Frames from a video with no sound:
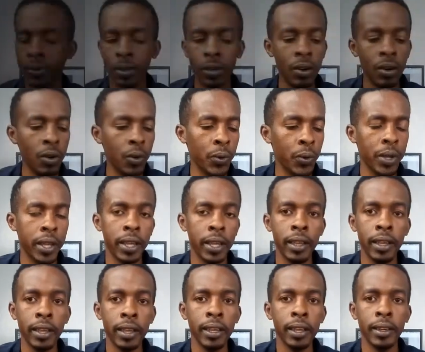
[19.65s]

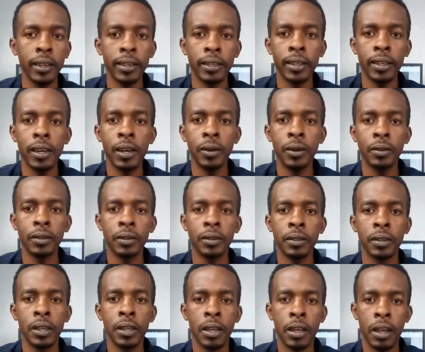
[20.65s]
going
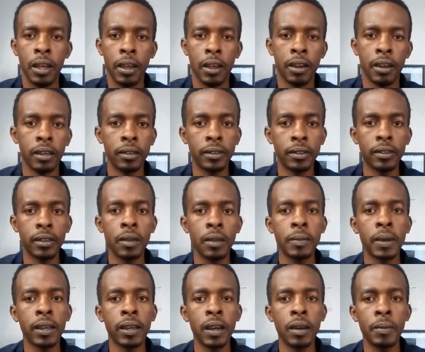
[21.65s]
on every time
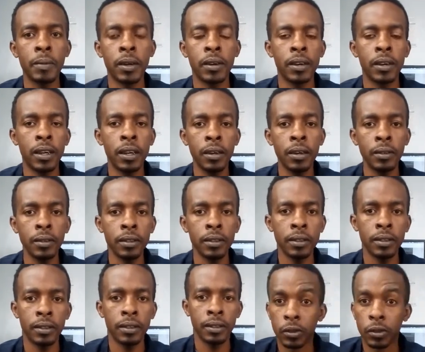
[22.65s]
I come around.